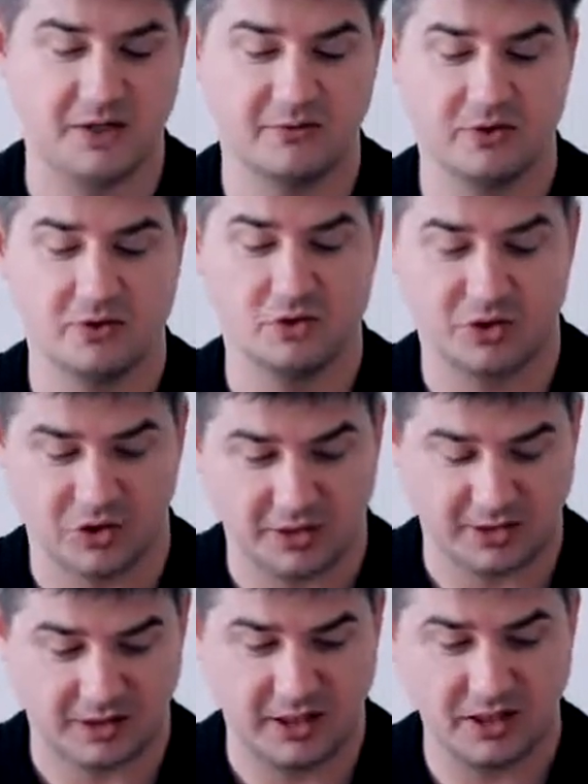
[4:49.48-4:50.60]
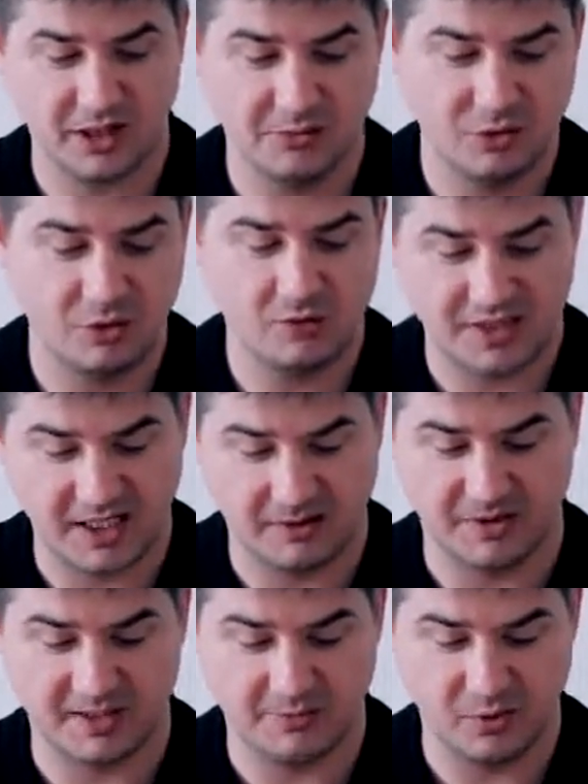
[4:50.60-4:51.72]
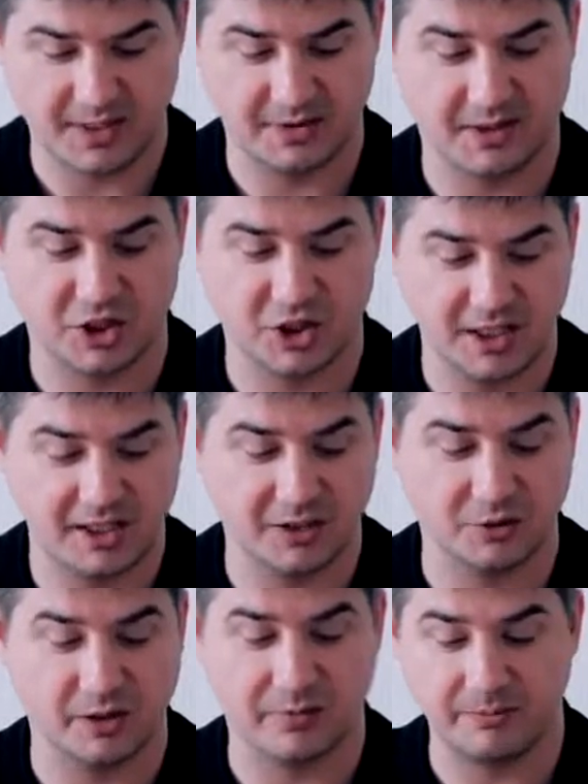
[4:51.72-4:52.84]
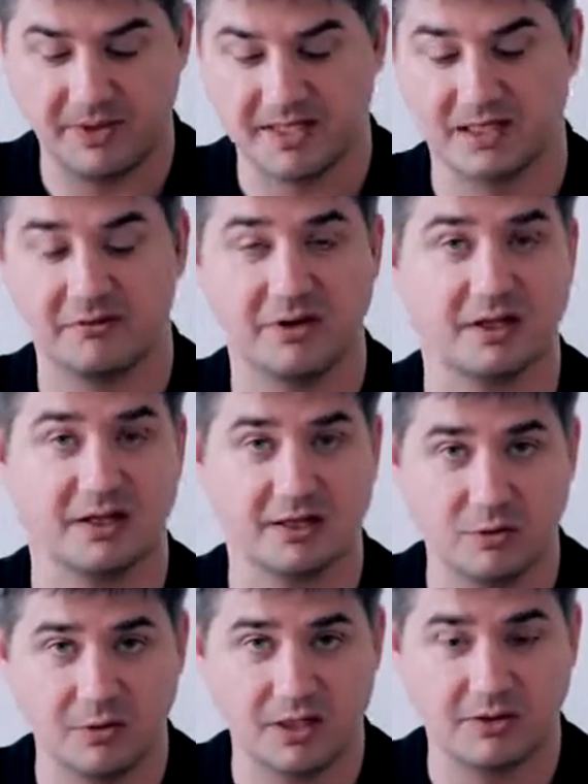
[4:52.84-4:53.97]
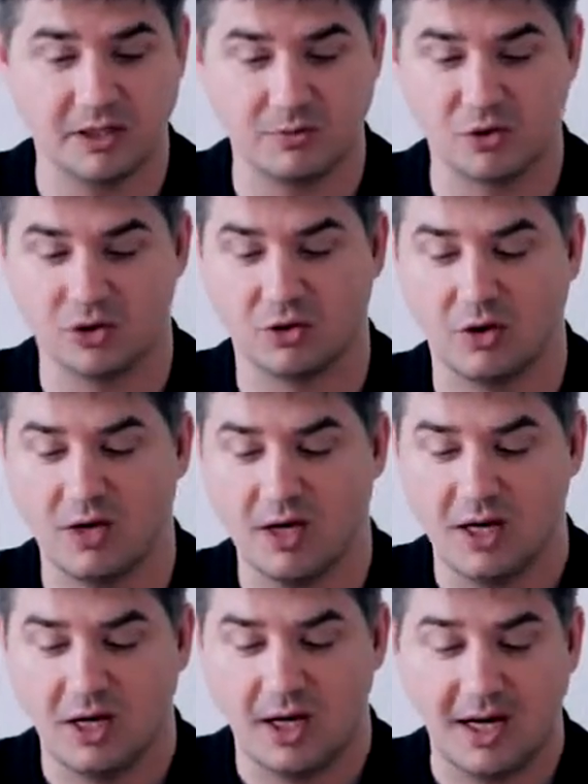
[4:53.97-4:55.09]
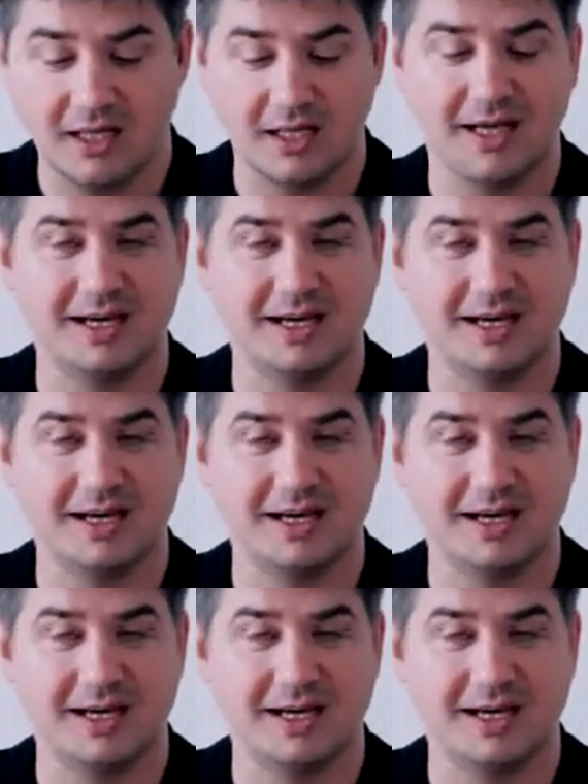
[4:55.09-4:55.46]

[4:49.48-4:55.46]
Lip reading: That's what I do. This will save time and help to prepare for each step in advance.